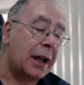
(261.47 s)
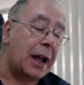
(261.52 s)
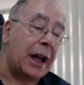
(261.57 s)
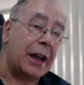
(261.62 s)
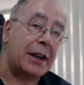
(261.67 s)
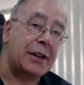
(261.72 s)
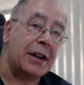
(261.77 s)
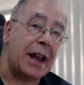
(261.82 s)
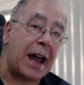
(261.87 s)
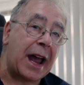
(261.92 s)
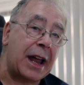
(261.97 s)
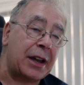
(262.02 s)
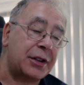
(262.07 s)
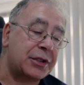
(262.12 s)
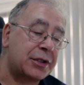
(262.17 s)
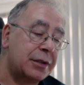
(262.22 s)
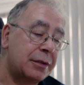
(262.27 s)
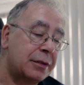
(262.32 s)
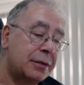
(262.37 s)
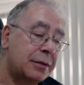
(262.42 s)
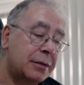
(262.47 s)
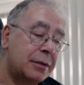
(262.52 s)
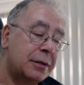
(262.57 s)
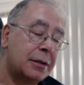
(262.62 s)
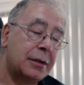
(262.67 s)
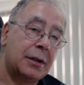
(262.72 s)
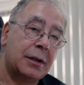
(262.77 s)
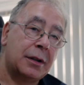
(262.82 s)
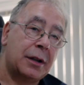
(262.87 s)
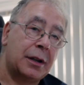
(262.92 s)
And that,
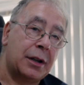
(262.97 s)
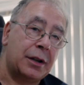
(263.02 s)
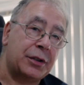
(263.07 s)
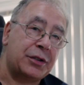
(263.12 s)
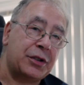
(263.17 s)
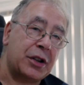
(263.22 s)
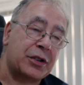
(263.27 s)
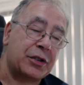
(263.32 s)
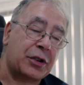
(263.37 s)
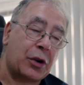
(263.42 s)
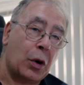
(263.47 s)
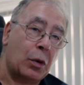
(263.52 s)
it's just